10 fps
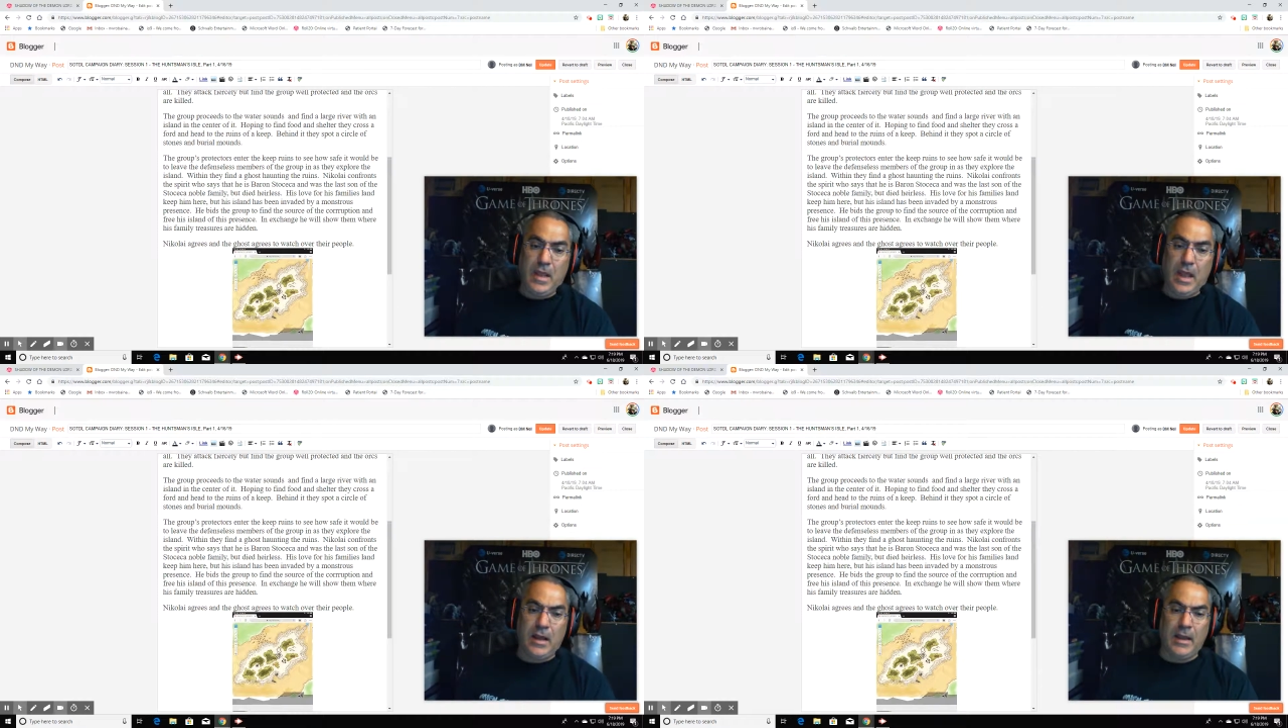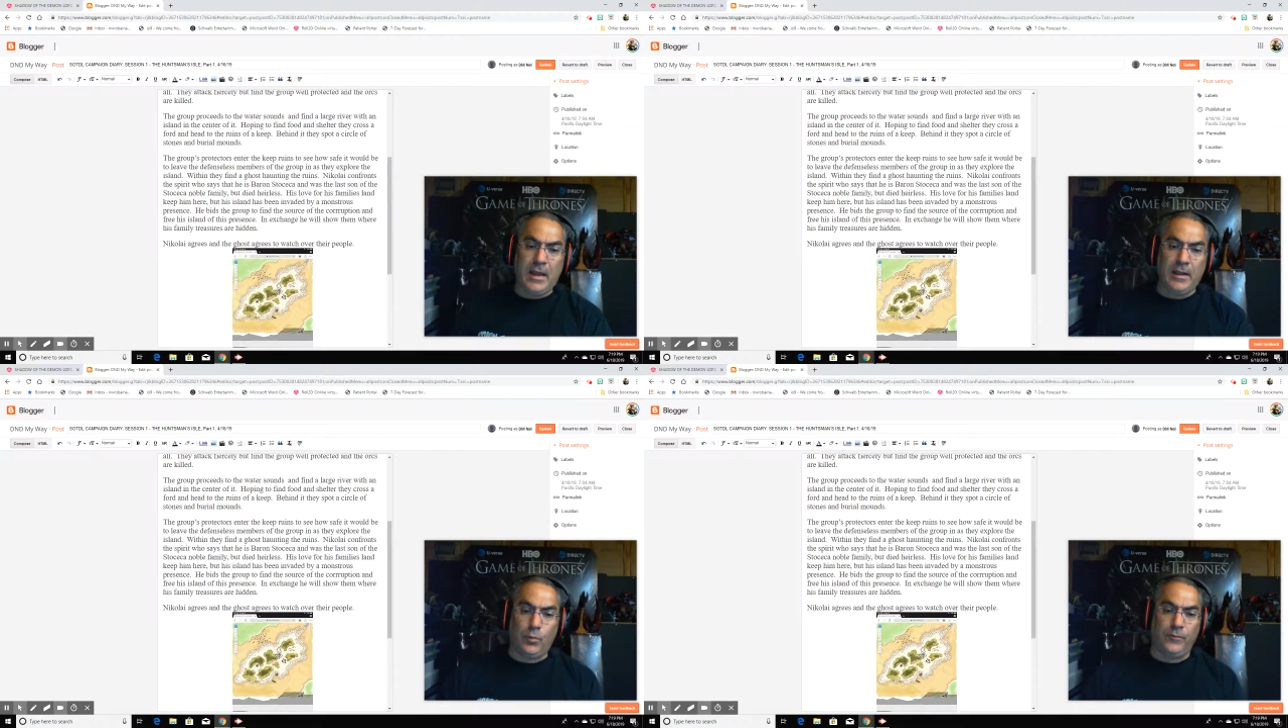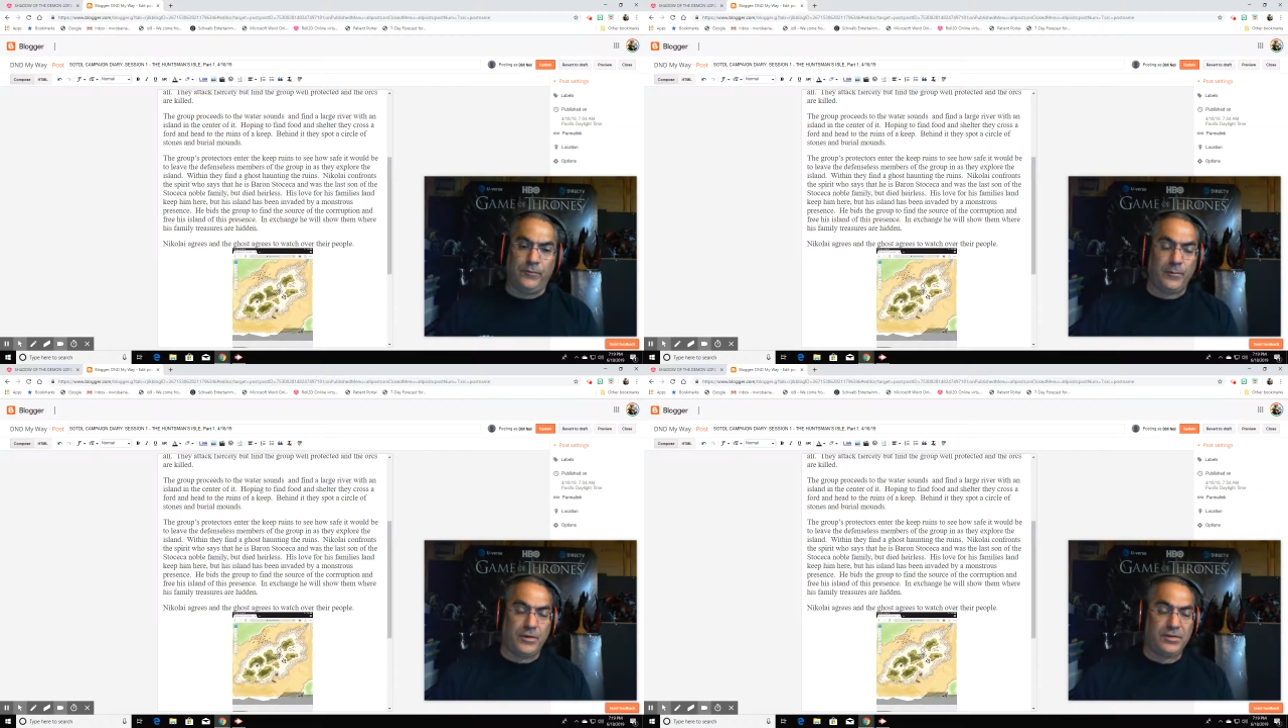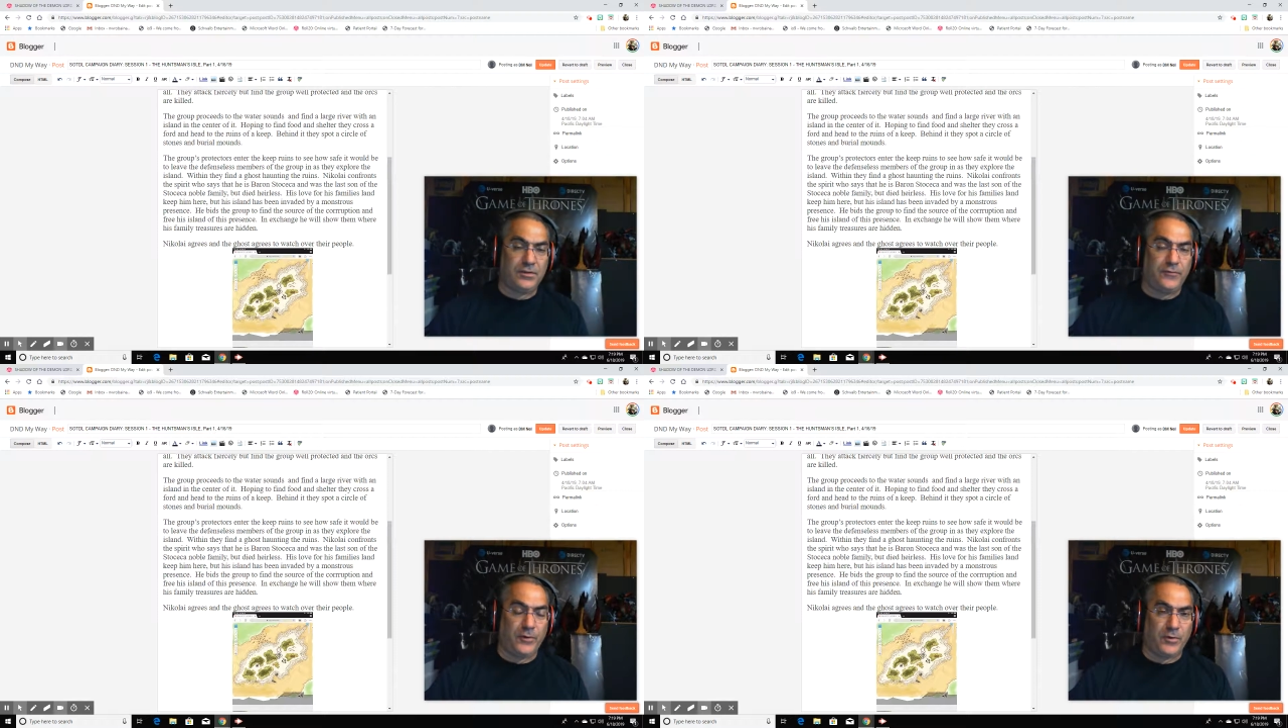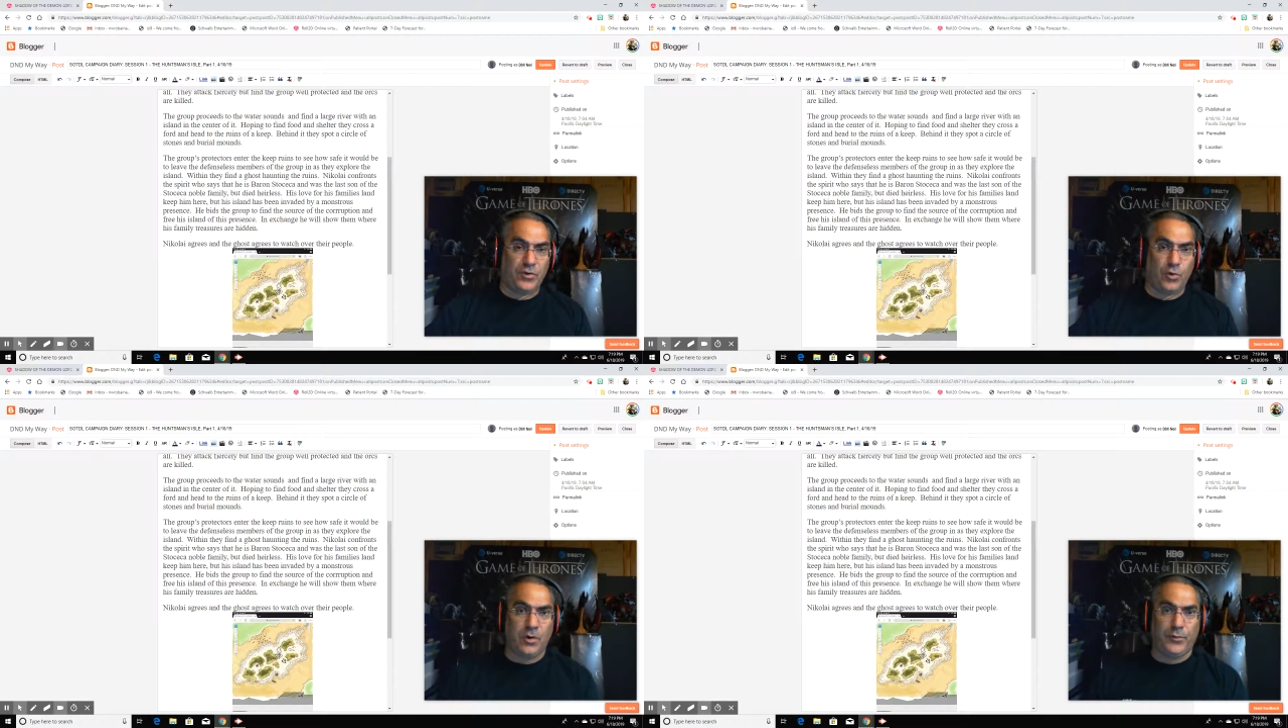And from the
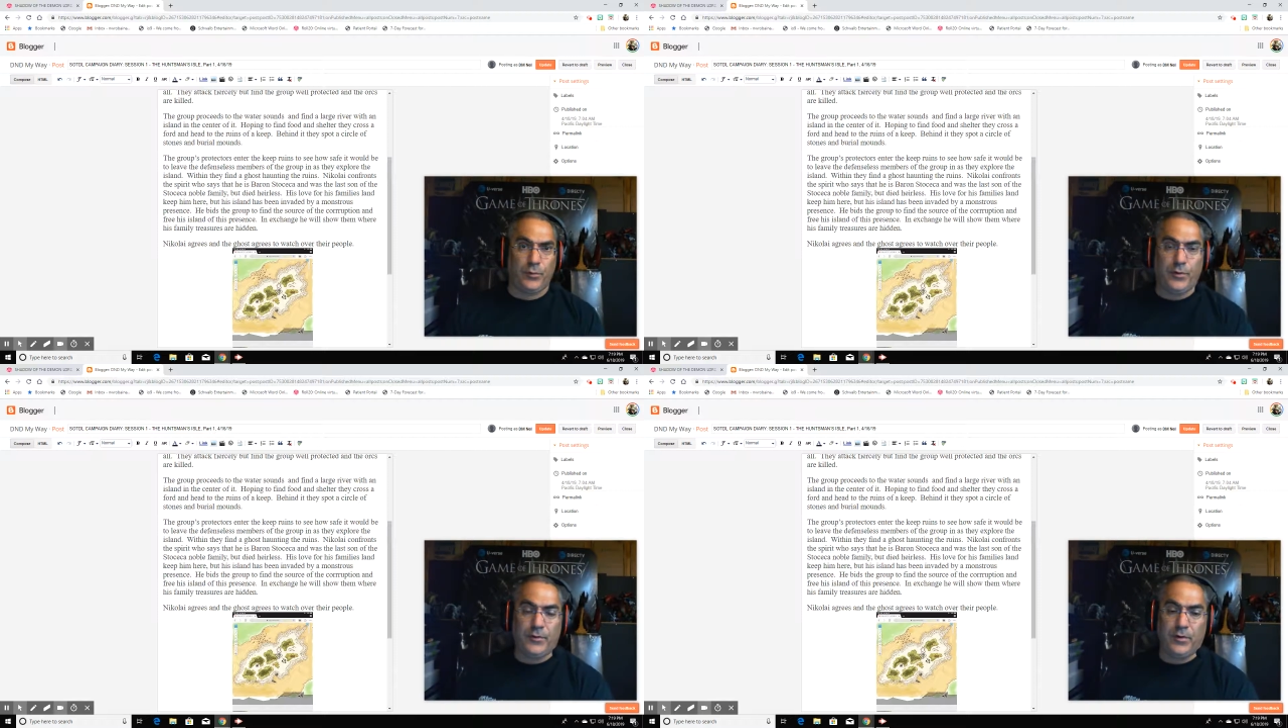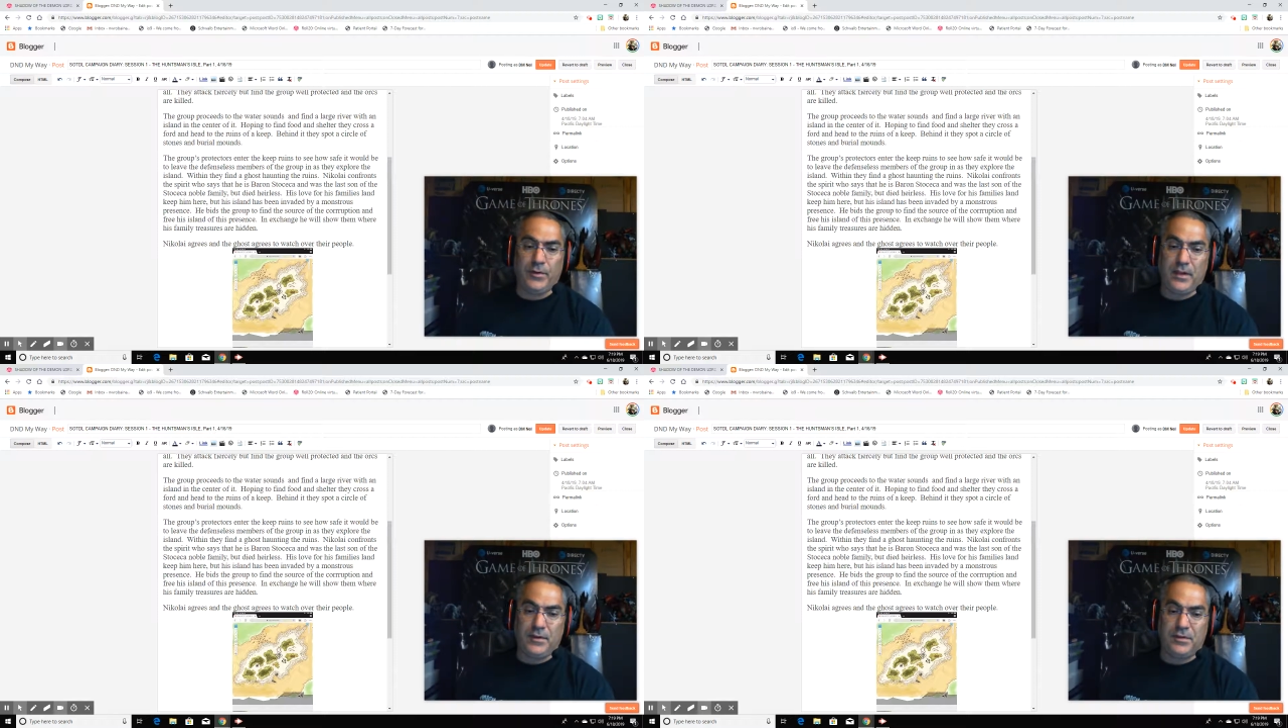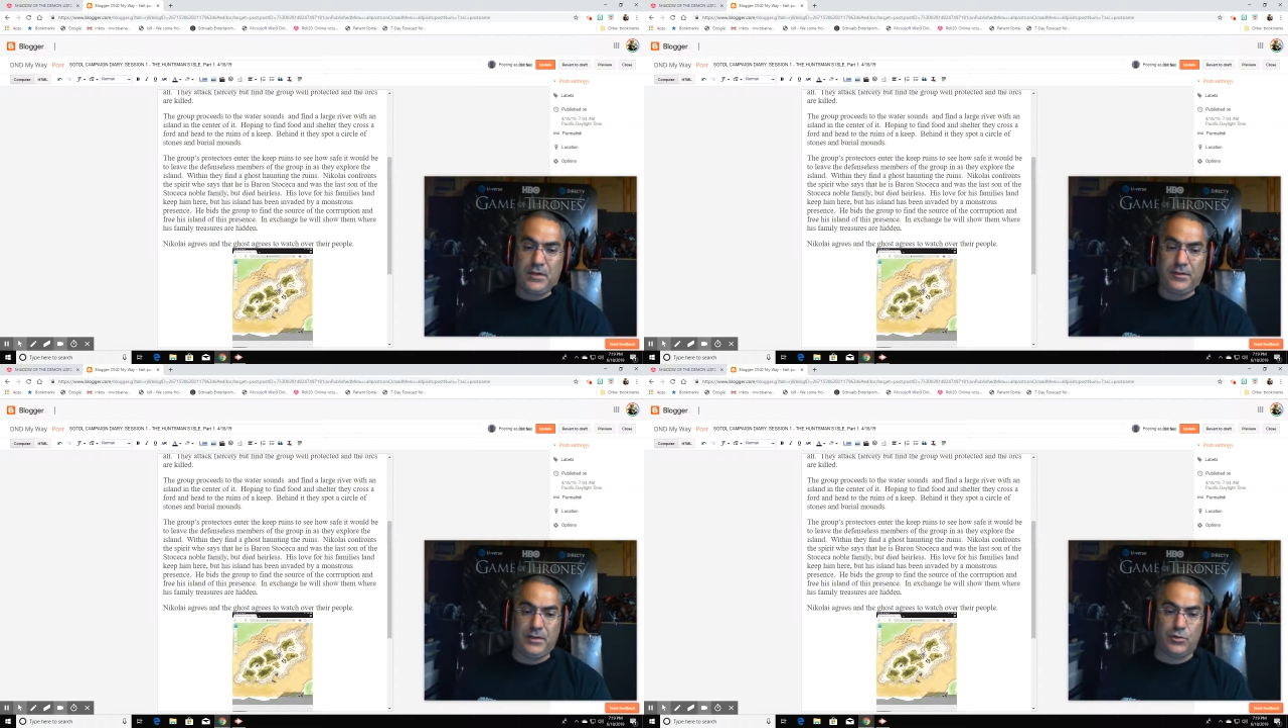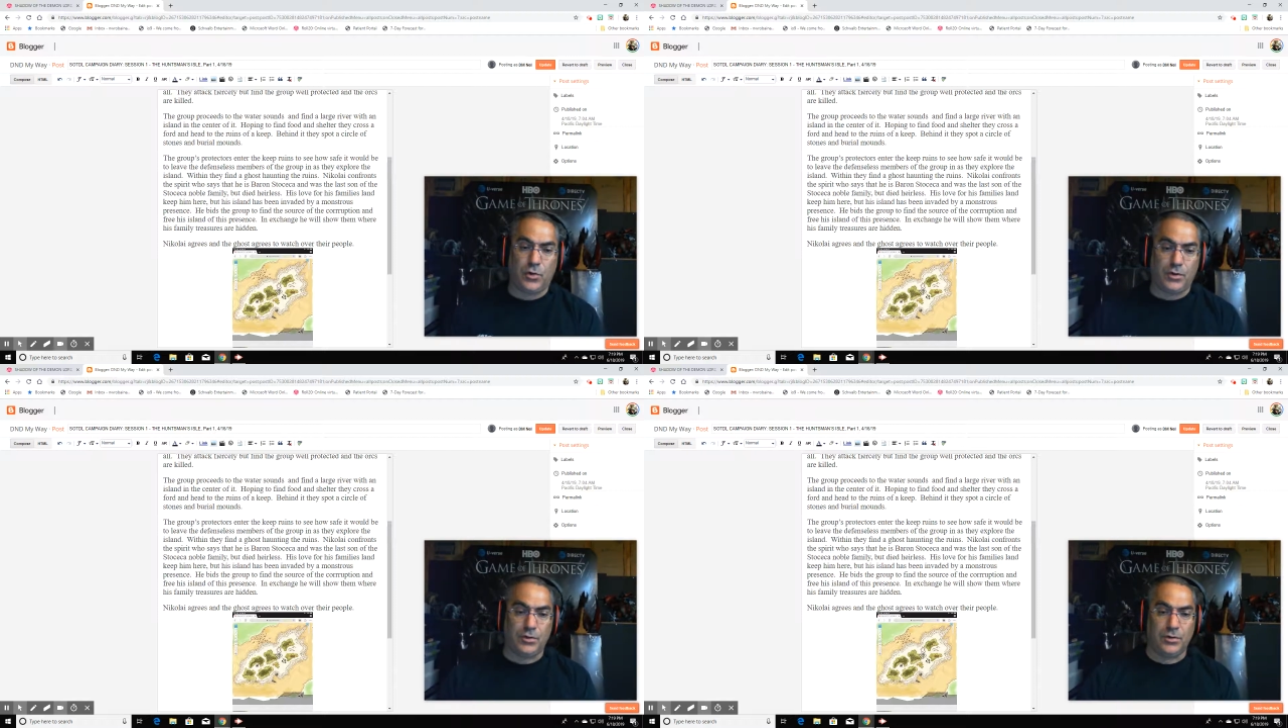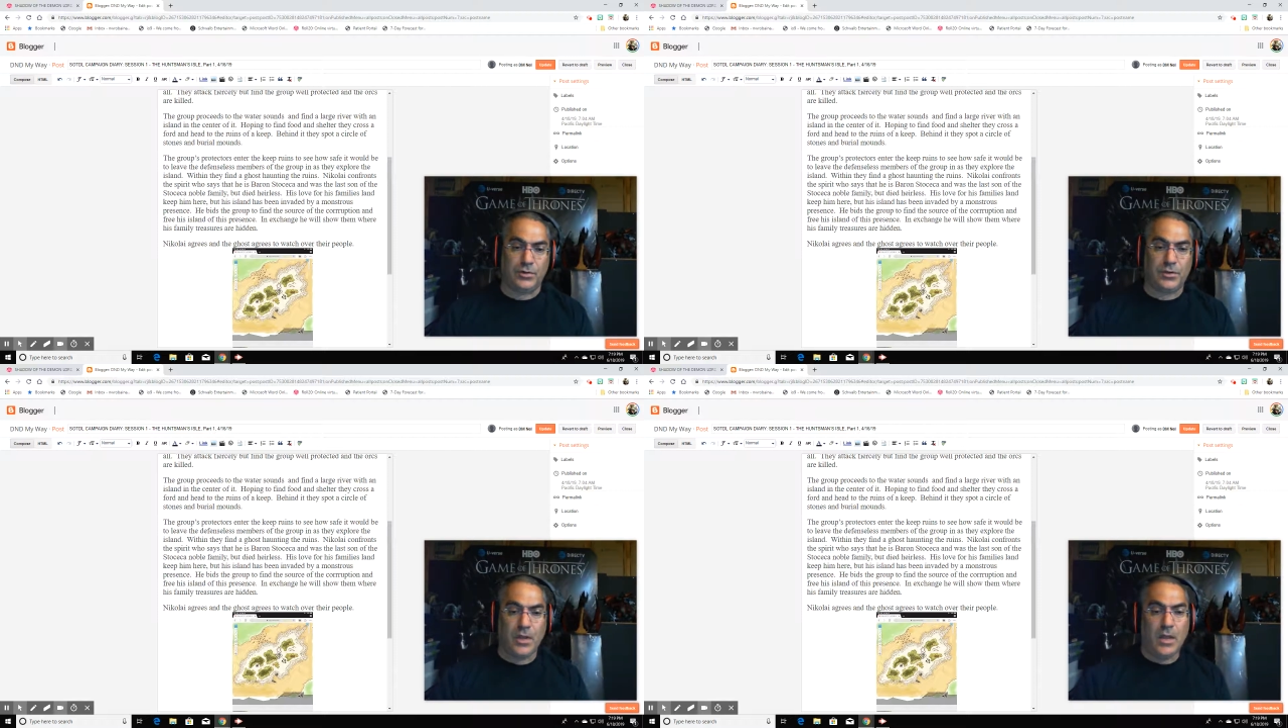shore of the river, they can see that these structures